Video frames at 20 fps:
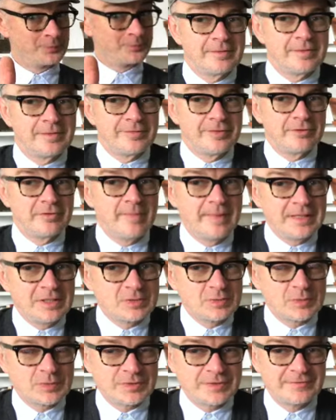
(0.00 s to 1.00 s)
There are many
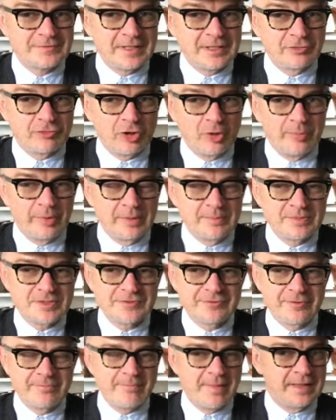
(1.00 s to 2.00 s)
sorts of dendrobiums
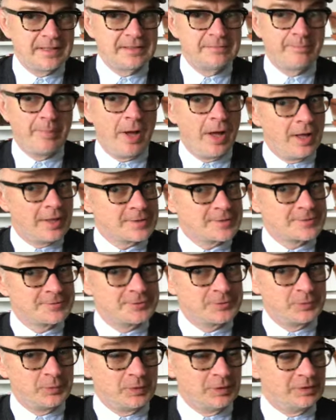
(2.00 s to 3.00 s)
from many parts of
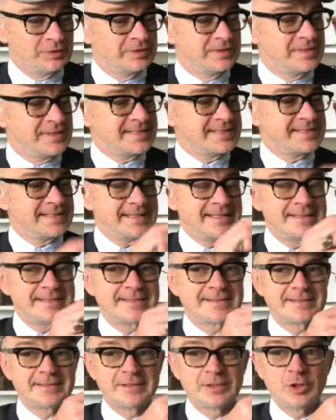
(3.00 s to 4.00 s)
the world. This is
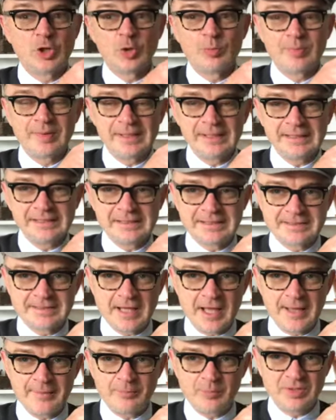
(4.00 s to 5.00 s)
the Nobile
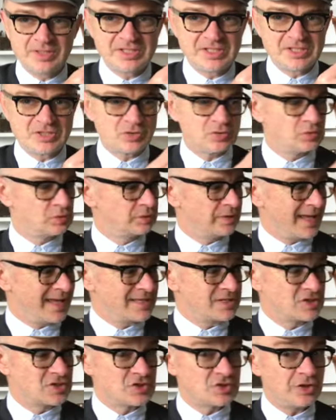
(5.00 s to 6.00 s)
type, which is called a
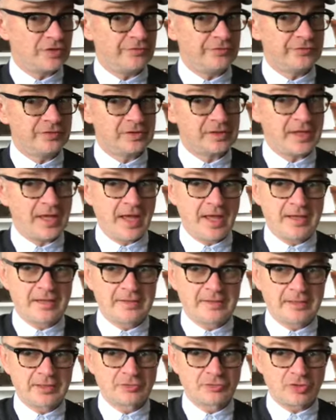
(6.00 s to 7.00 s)
soft cane
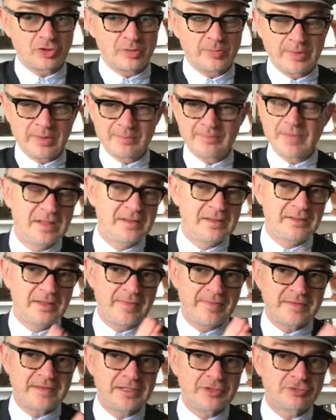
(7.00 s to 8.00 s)
dendrobium. The
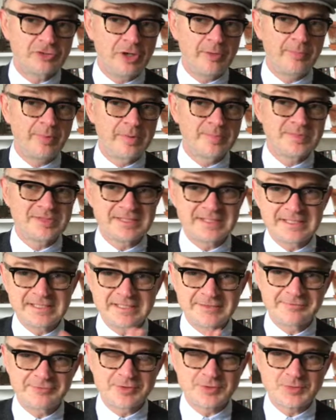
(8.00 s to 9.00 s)
other dendrobiums need
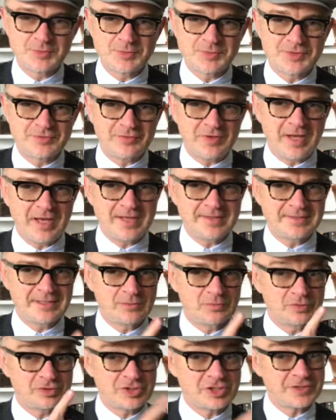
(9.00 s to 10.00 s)
different sorts of care, so
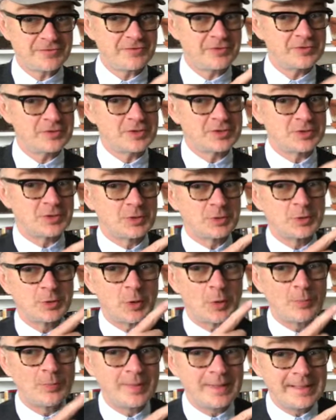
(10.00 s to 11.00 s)
we'll just focus on
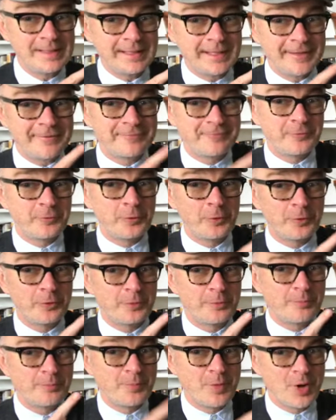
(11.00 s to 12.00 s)
Nobile for the
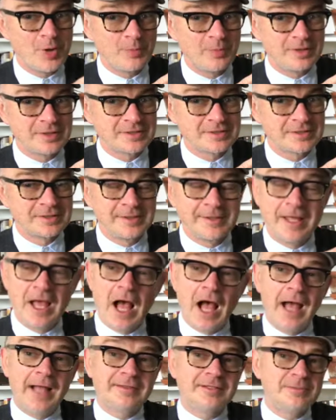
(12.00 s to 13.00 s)
moment.
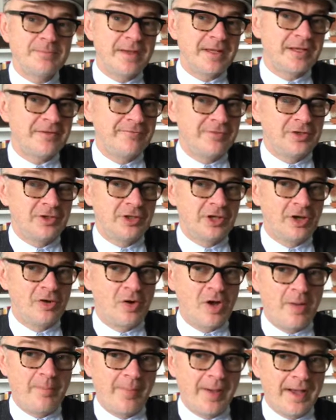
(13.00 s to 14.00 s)
I did make a video
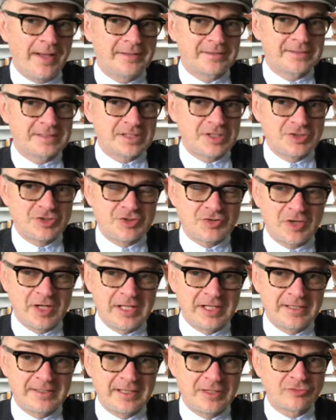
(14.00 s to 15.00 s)
about
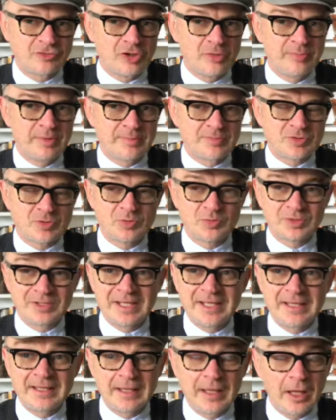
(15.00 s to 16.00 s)
Australian dendrobiums called
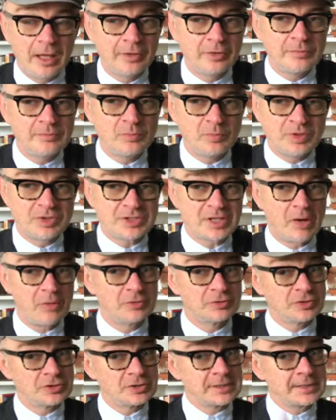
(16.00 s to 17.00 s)
Kingianum, which I will
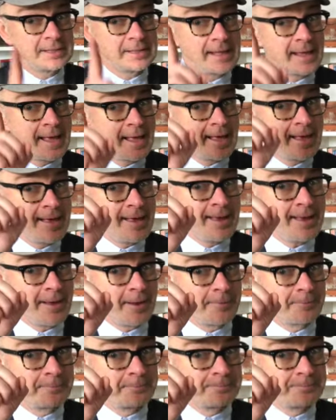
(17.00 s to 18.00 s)
just link here.
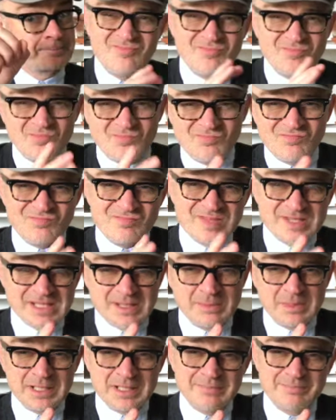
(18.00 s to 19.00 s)

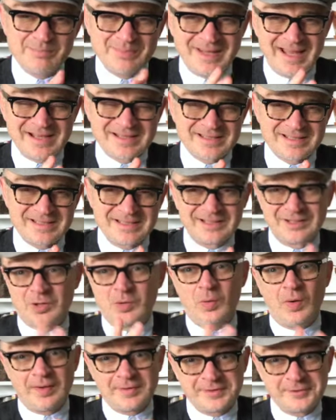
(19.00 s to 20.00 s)
Similar, but actually
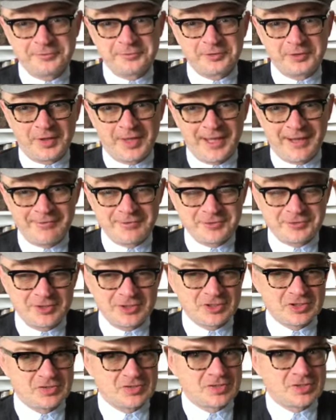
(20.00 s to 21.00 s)
quite different care
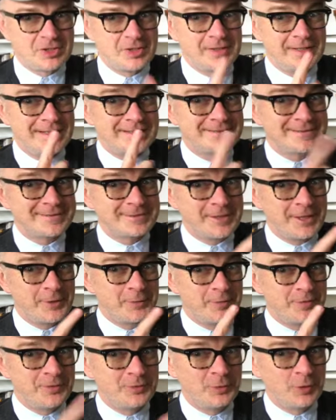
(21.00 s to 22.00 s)
instructions. So let's start
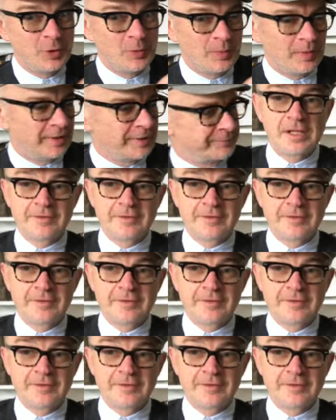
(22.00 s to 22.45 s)
with Nobile.